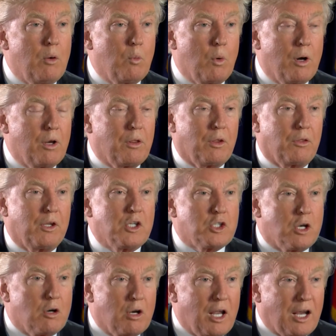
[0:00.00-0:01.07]
and one of the
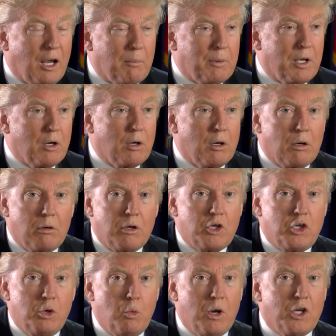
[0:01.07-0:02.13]
things I don't like about her
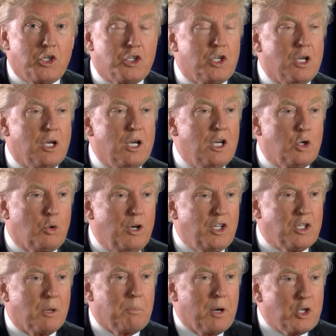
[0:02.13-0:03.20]
is she wants to
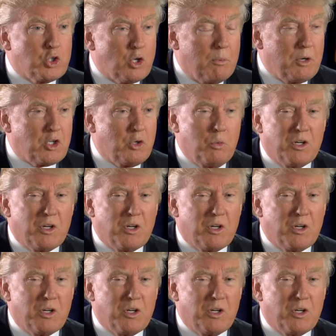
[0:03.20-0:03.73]
increase it by so much.